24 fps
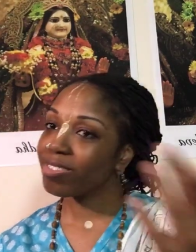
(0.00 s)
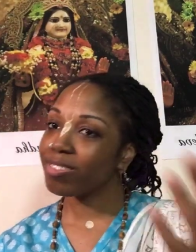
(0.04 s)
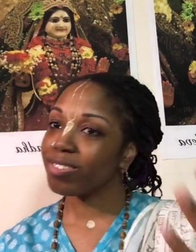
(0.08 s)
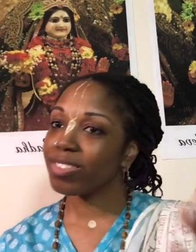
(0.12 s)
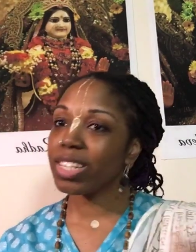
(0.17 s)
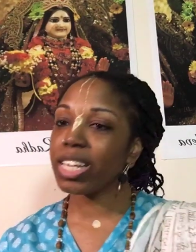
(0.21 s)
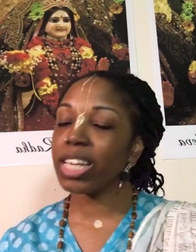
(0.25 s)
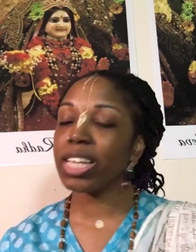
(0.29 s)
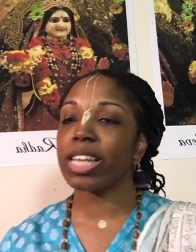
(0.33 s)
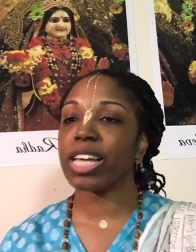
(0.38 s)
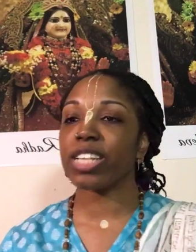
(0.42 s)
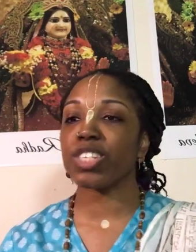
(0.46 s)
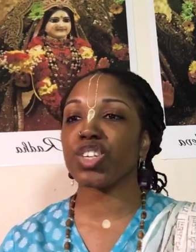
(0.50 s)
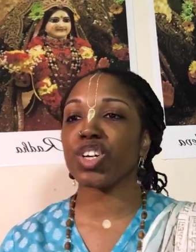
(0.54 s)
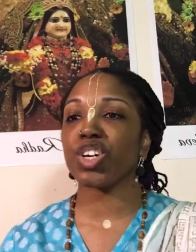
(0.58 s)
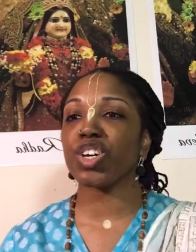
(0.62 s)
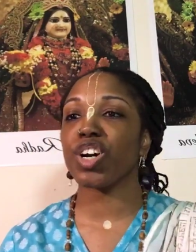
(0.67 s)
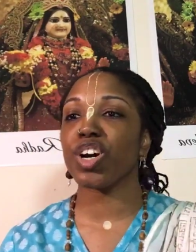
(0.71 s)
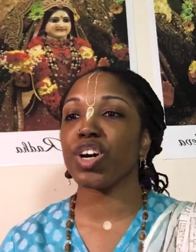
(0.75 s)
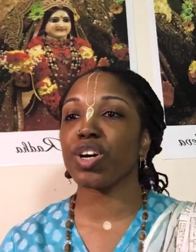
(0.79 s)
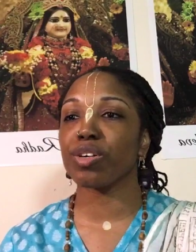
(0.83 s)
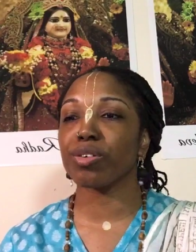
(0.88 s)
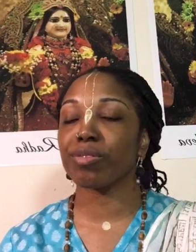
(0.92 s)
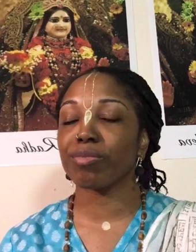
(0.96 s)
he lets it
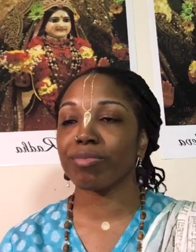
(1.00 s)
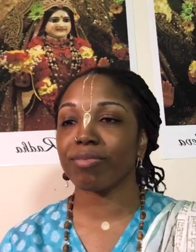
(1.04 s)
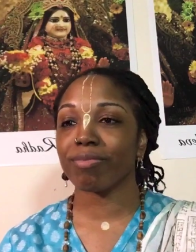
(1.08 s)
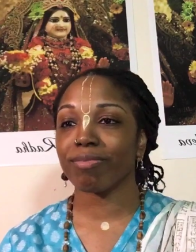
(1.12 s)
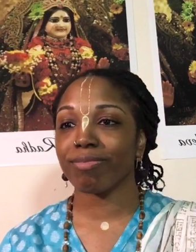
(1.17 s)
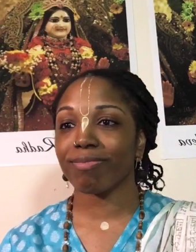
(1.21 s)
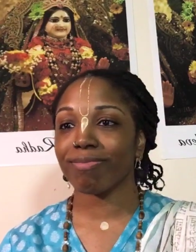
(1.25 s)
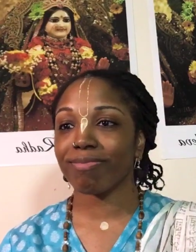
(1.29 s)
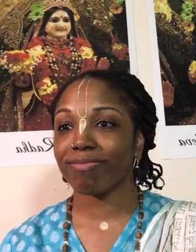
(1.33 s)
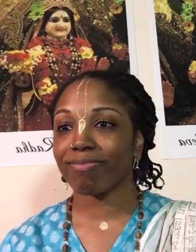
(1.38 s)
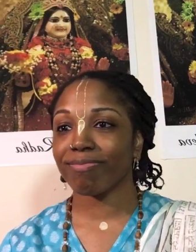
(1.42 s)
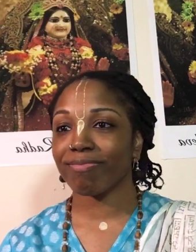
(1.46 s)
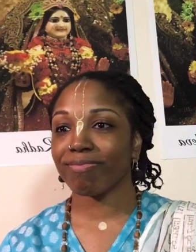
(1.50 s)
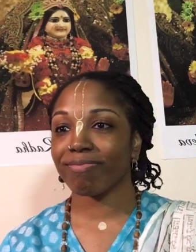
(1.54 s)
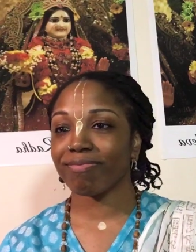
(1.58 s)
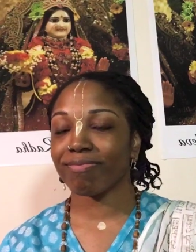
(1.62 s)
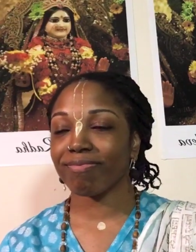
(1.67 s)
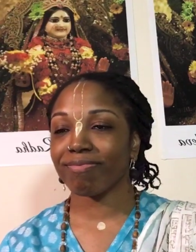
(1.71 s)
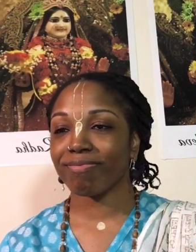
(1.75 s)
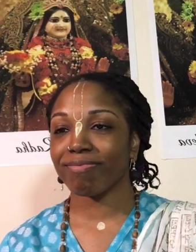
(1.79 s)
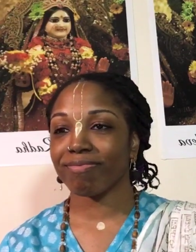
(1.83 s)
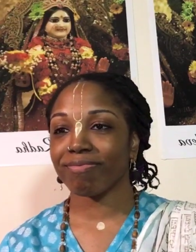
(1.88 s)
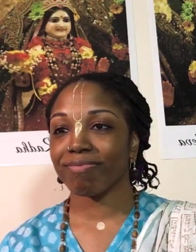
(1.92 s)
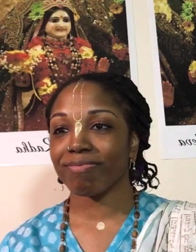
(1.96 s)
go.
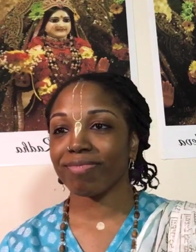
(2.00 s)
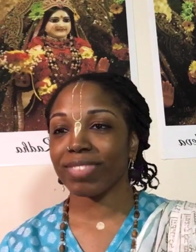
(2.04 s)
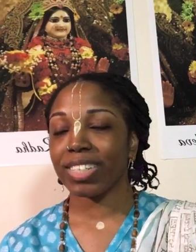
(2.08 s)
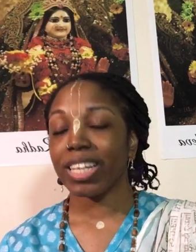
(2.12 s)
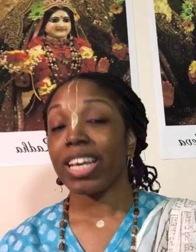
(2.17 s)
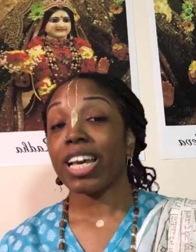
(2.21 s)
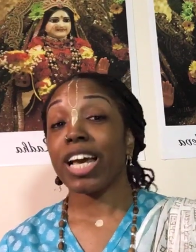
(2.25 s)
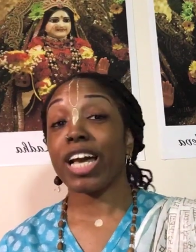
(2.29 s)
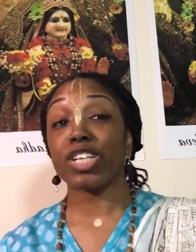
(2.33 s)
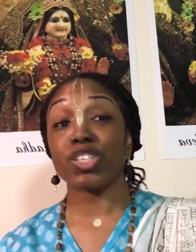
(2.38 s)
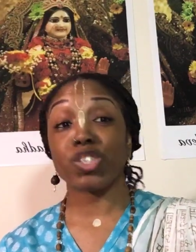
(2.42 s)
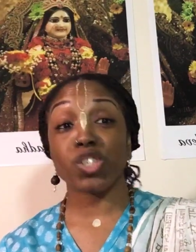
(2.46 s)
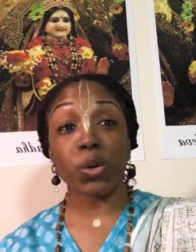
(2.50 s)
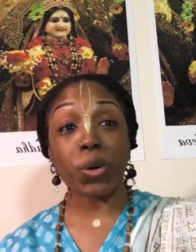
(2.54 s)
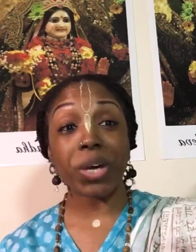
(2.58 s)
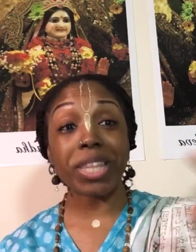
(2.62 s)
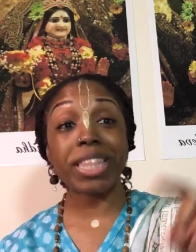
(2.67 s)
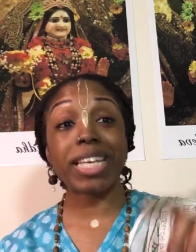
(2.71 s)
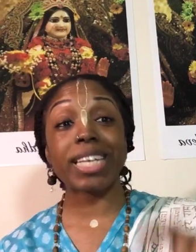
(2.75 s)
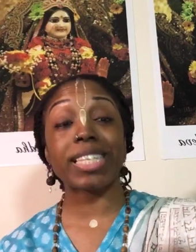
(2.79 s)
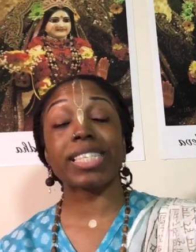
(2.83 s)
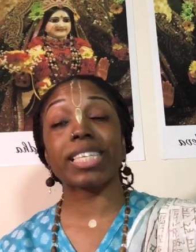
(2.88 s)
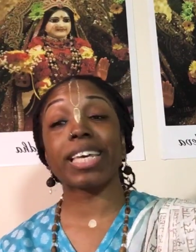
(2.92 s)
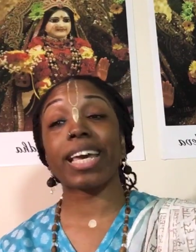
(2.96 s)
And so in
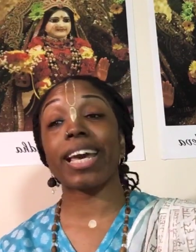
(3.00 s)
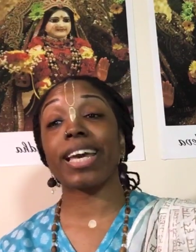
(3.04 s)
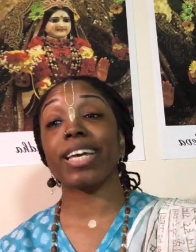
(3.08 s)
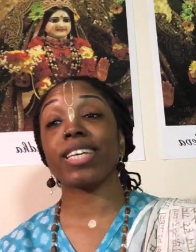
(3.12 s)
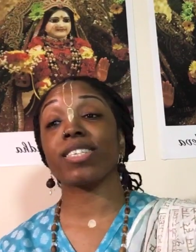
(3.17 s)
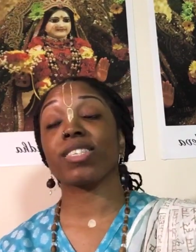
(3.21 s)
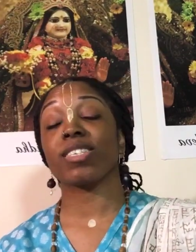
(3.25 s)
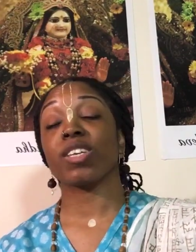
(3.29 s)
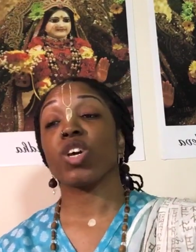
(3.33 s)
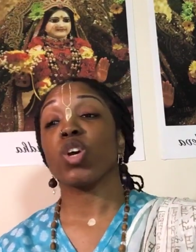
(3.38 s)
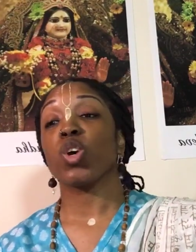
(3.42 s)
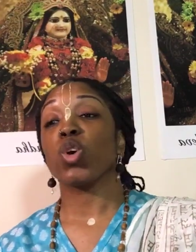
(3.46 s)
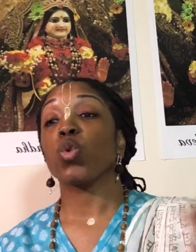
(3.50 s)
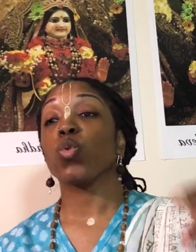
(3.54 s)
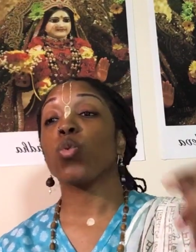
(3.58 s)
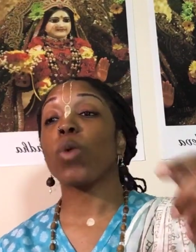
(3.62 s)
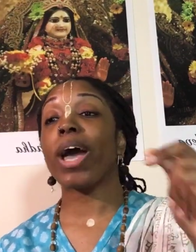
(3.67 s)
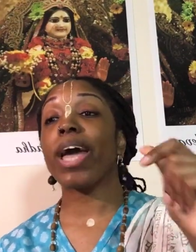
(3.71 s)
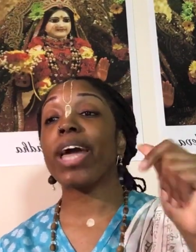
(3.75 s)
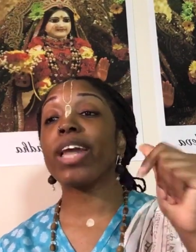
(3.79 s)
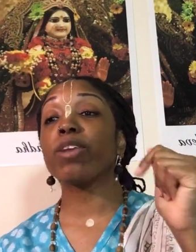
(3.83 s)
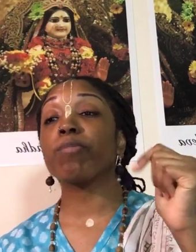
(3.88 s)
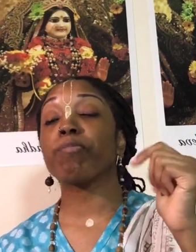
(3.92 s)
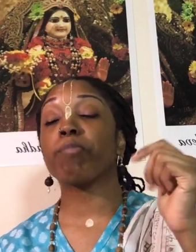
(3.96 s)
this case,
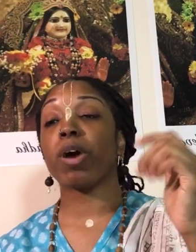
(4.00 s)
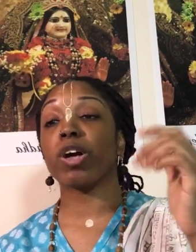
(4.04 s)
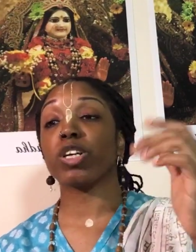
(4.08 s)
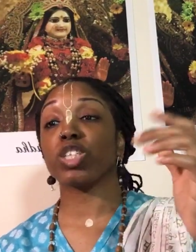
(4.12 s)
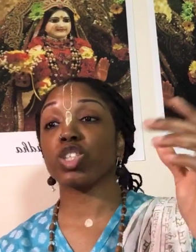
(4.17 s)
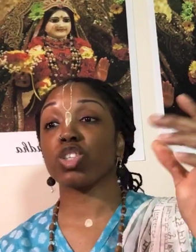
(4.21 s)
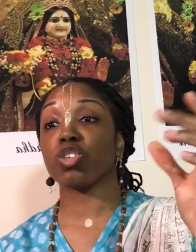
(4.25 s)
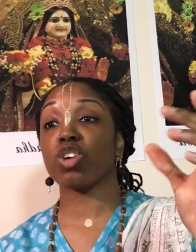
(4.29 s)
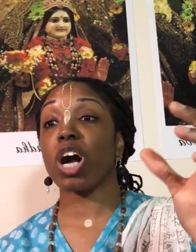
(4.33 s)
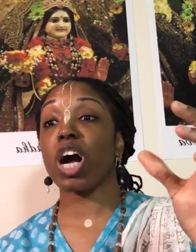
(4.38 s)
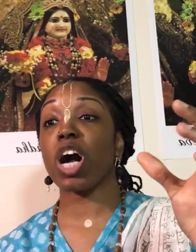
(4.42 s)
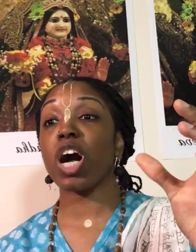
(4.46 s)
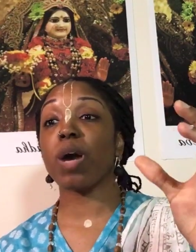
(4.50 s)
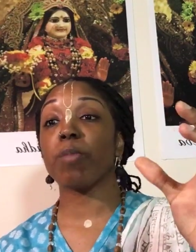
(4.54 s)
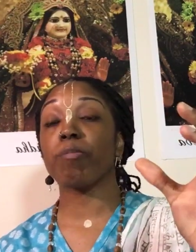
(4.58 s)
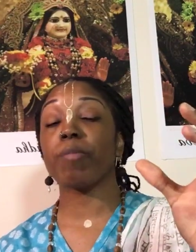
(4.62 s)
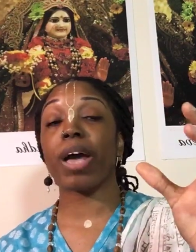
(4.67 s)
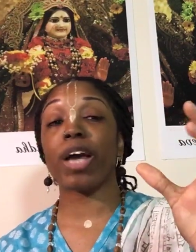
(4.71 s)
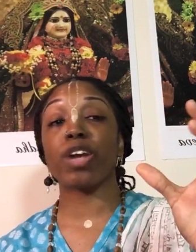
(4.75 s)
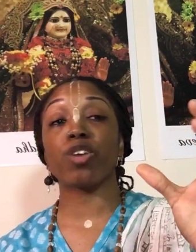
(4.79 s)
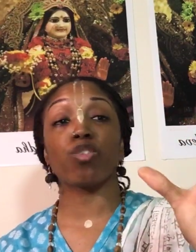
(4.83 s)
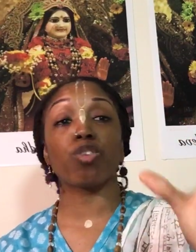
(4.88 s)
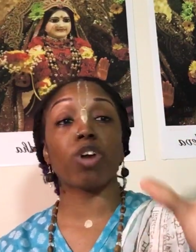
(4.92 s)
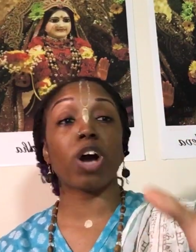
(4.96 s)
when Parshuram
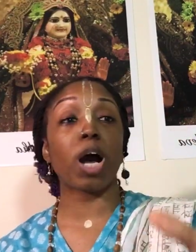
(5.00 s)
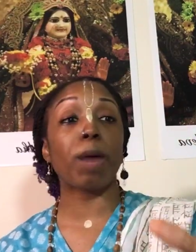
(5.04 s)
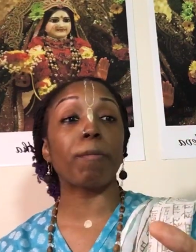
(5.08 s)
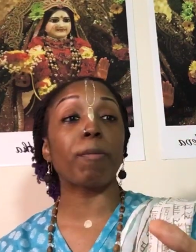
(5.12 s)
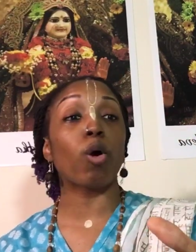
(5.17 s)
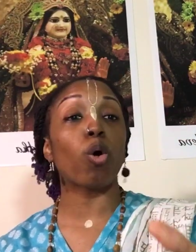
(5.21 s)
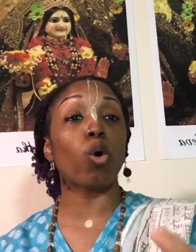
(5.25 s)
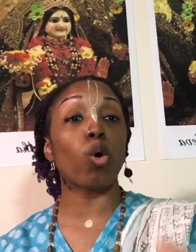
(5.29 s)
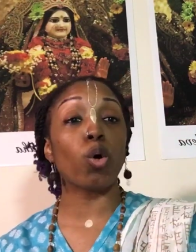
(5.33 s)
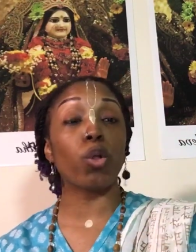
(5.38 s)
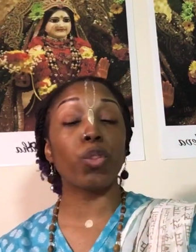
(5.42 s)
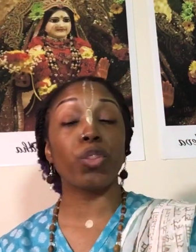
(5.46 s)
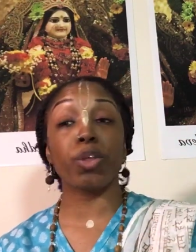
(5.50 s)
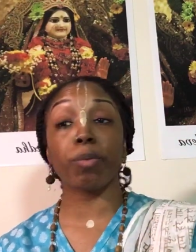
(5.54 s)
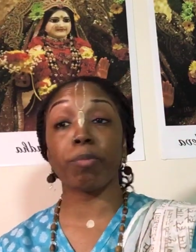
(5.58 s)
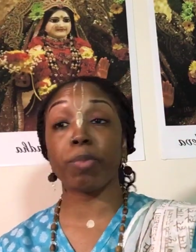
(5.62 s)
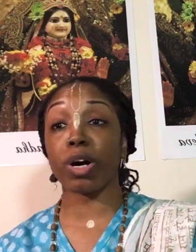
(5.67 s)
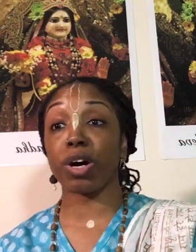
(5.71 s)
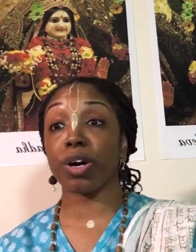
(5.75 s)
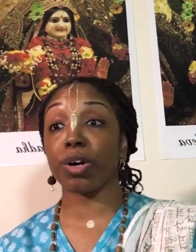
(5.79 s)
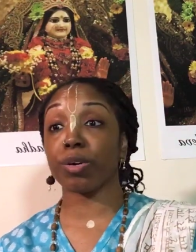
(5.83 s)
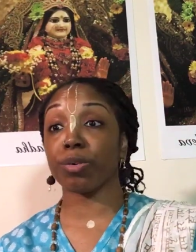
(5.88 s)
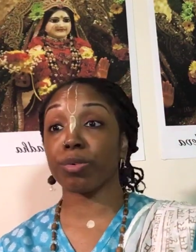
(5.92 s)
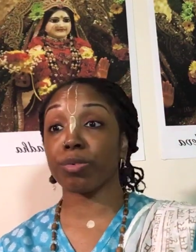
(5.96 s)
and Ram hold the
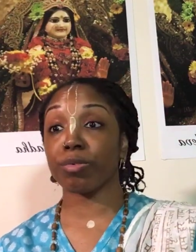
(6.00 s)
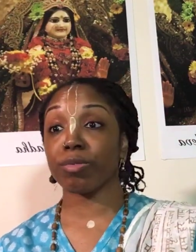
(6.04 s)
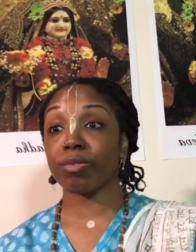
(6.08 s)
bow,